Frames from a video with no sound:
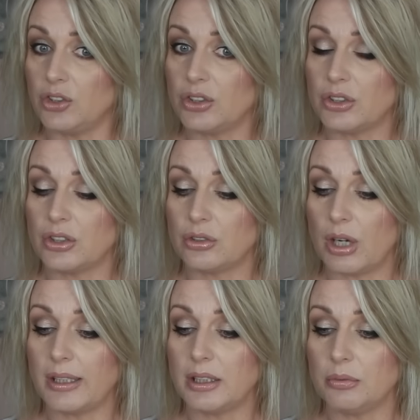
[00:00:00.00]
just
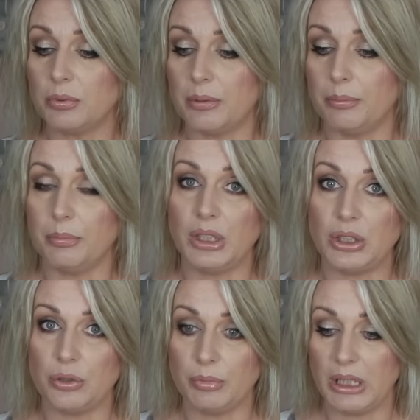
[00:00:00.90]
dried it with a
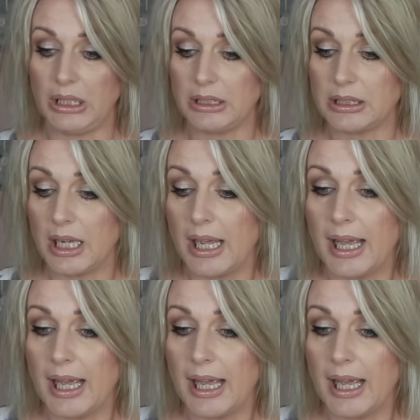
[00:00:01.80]
medium heat.